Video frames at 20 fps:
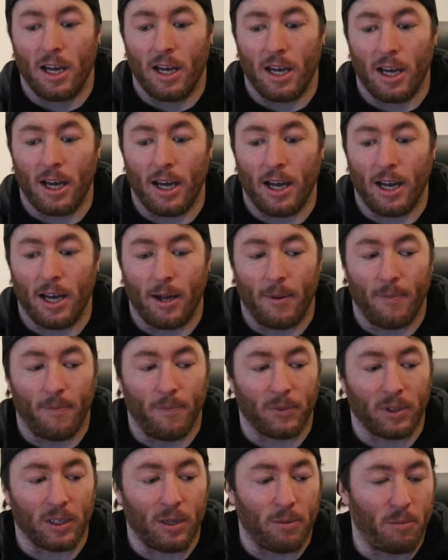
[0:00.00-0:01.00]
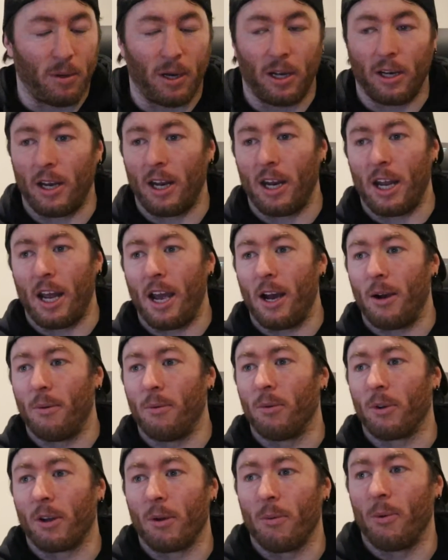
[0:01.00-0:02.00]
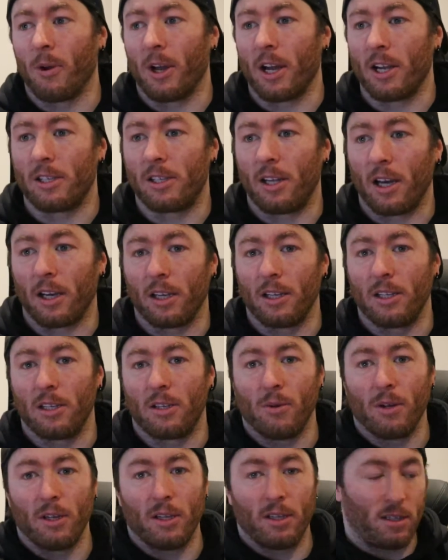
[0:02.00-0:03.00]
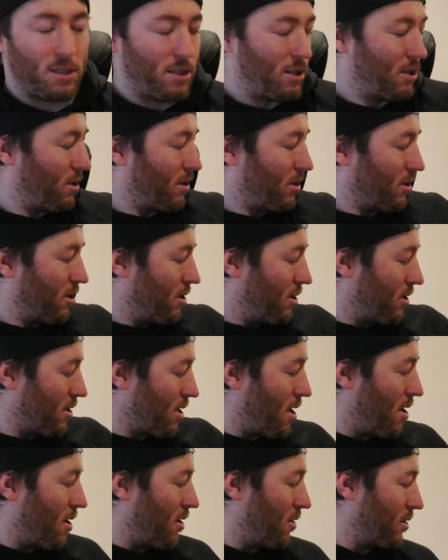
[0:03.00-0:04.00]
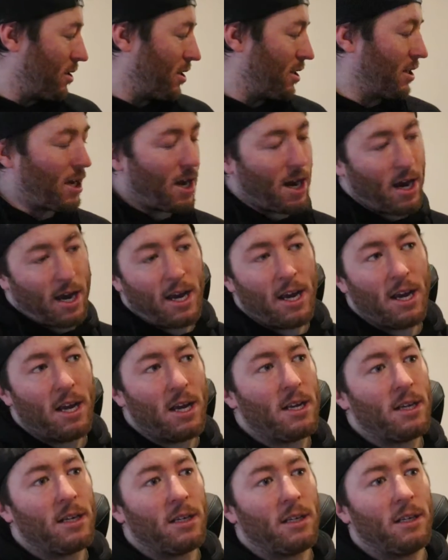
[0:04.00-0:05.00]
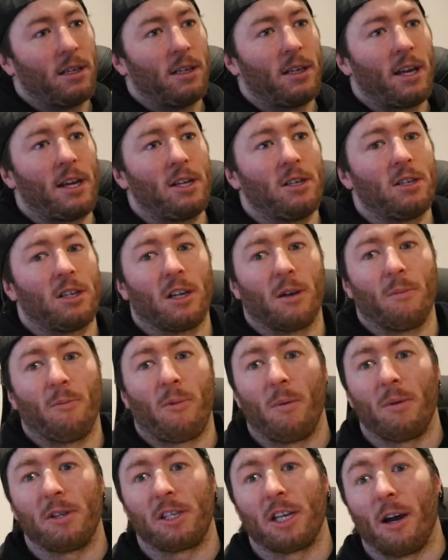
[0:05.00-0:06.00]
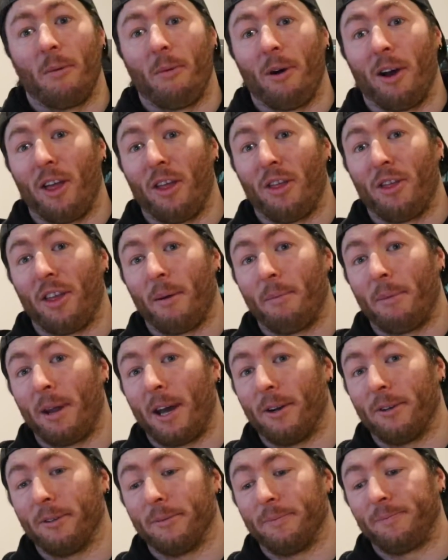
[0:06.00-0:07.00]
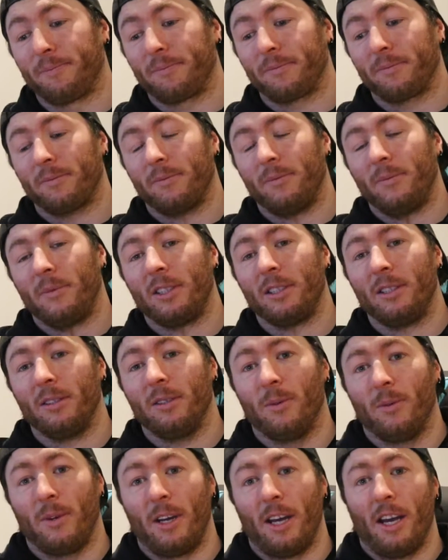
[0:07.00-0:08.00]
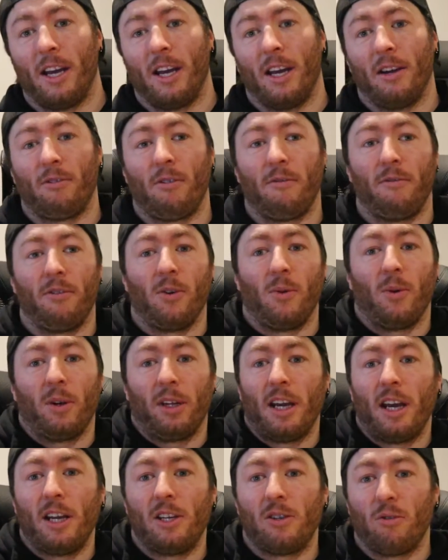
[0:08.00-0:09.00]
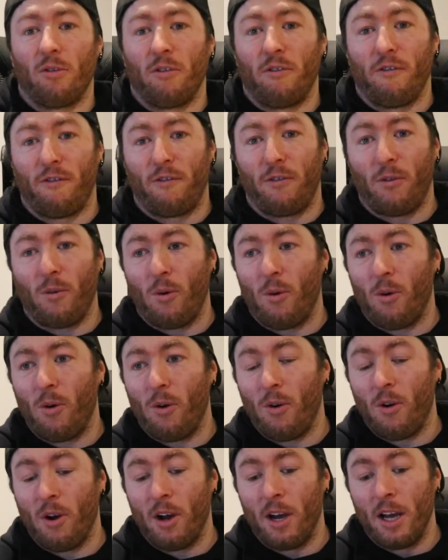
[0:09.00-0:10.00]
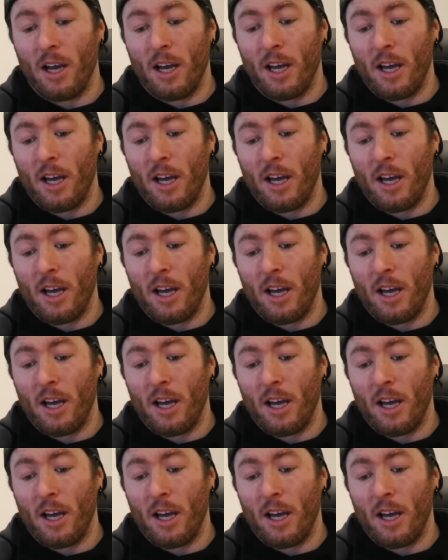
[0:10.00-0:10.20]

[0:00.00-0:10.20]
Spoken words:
But anyhow, we'll get stuck into it. So today, as you can probably tell by the thumbnail, we're reviewing the Air Jordan 4